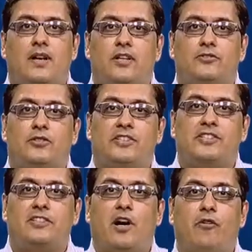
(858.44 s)
So, this
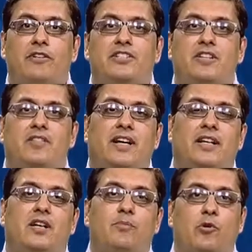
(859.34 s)
is how we generate
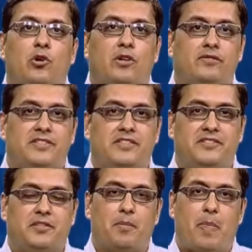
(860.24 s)
a report of the
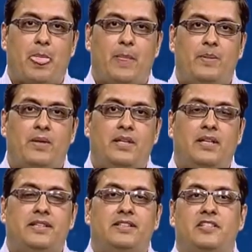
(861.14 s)
system.
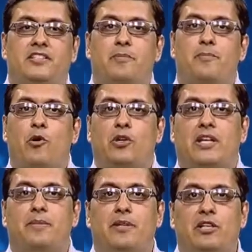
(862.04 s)
This report
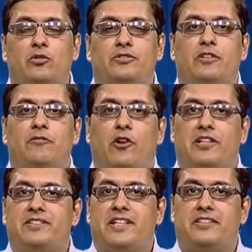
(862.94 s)
can be used in
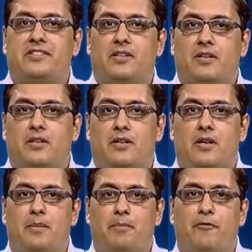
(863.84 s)
forensics
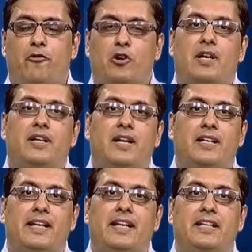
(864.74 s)
before
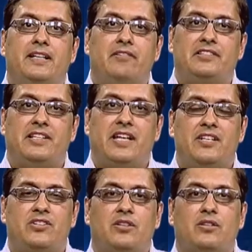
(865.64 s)
conducting any
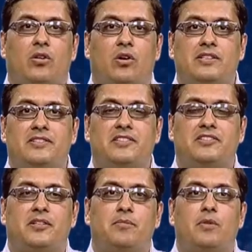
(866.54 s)
investigation on the
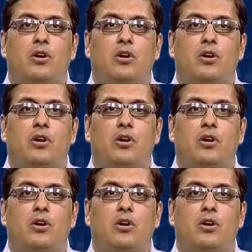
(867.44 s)
system,